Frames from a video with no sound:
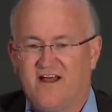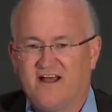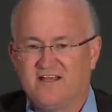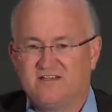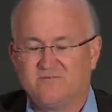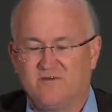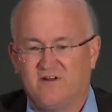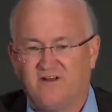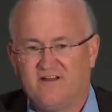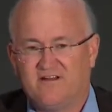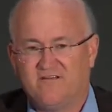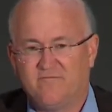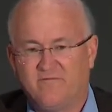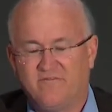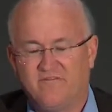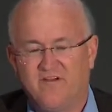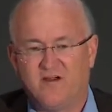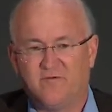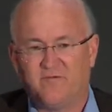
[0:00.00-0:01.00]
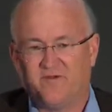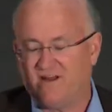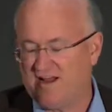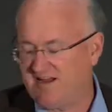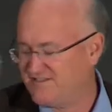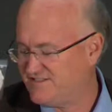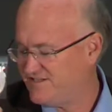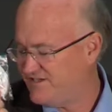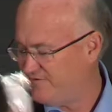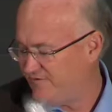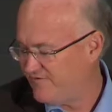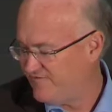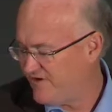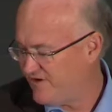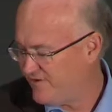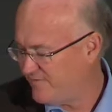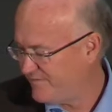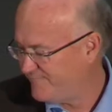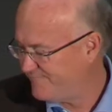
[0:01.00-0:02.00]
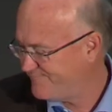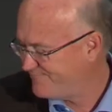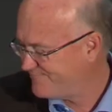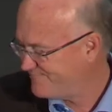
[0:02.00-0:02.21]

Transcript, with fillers: hospital environment, ICU environment,